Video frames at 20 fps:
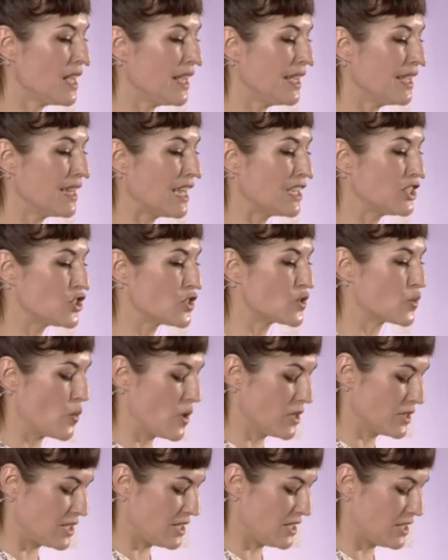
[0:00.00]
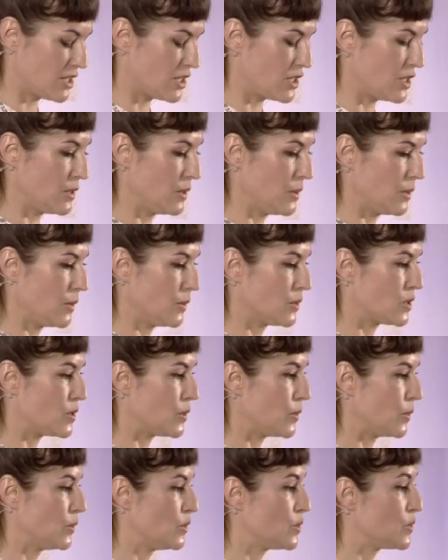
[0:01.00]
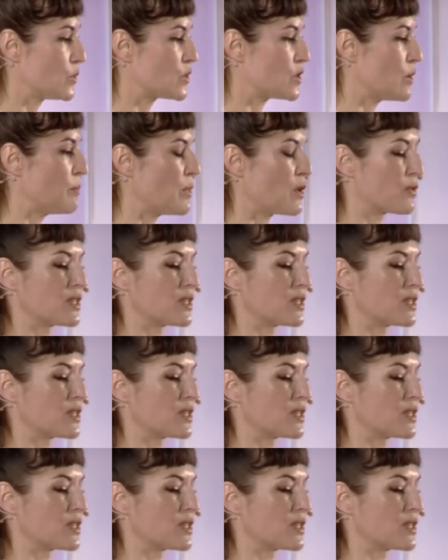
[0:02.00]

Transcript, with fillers: and I just wanted to, to do some more